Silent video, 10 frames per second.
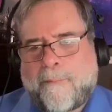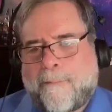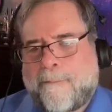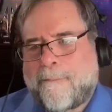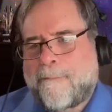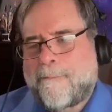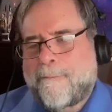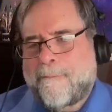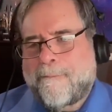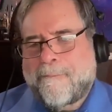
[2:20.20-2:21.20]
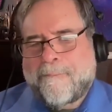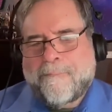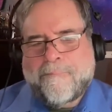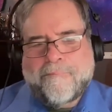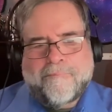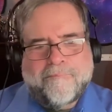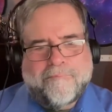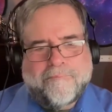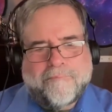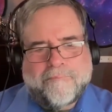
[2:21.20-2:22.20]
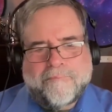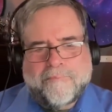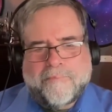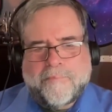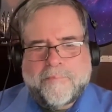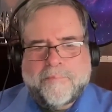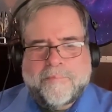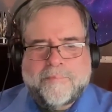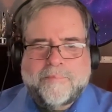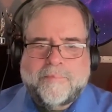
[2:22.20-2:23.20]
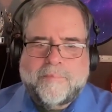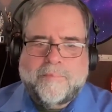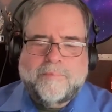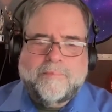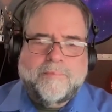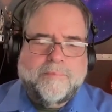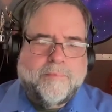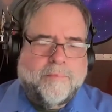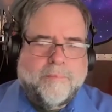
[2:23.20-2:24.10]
The person shown says nothing.